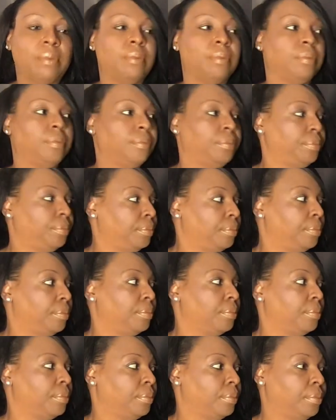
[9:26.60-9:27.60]

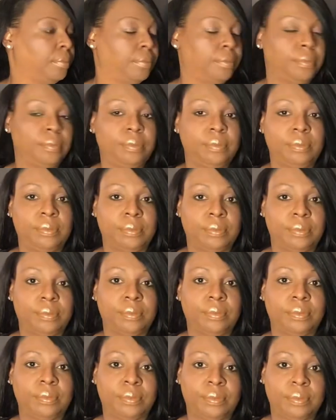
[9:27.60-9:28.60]

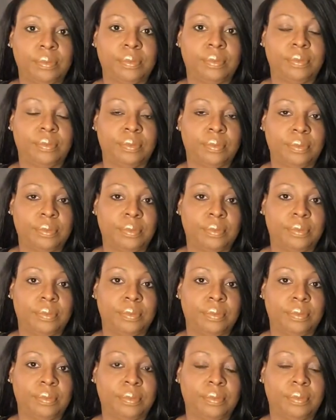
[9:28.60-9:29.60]

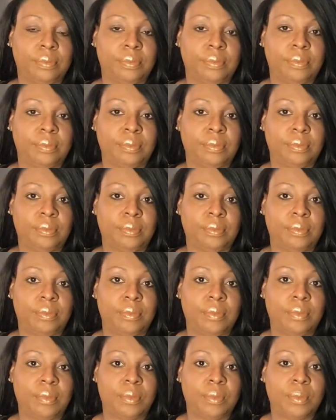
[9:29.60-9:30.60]

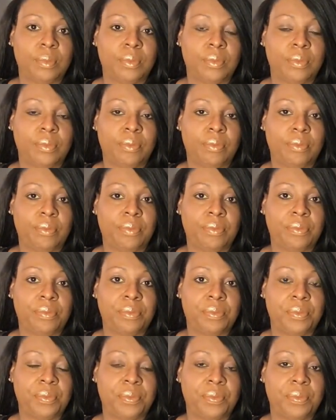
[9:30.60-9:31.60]

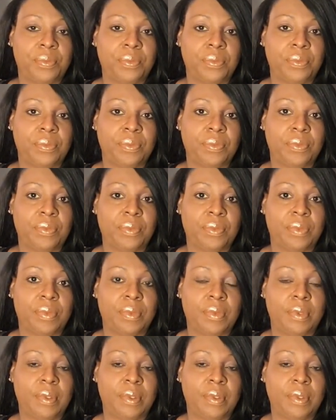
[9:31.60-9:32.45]
[no speech]